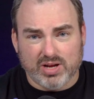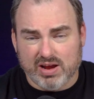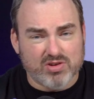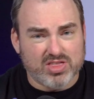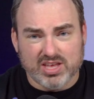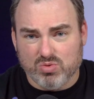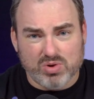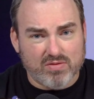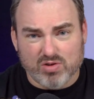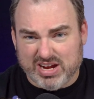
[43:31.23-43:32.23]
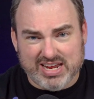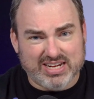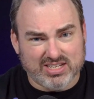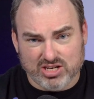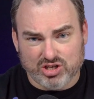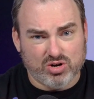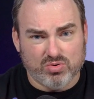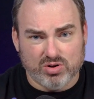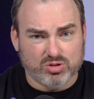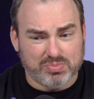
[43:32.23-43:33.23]
everything you would ever need is in the show
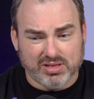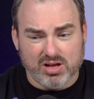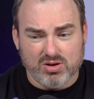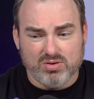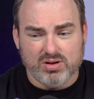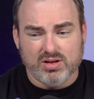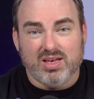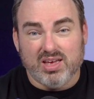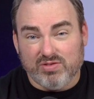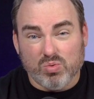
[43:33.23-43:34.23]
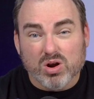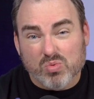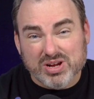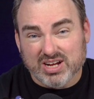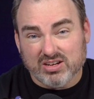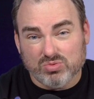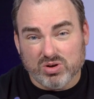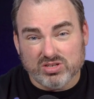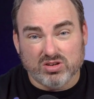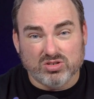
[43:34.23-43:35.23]
notes below. If you want to reach out to
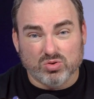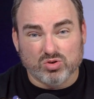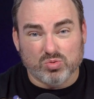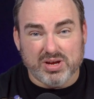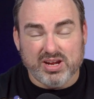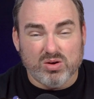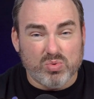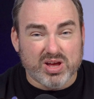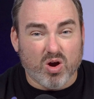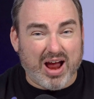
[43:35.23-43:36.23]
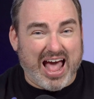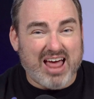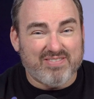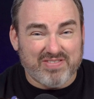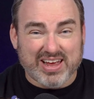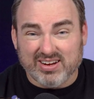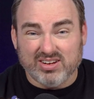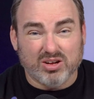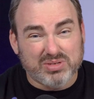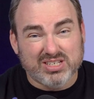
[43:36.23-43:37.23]
us on social media, we are at
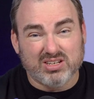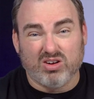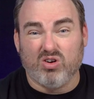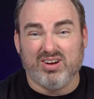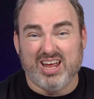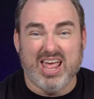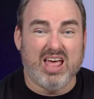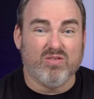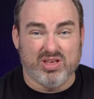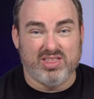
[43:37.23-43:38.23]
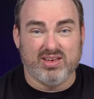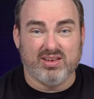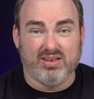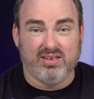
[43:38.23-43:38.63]
FanDummies on everything.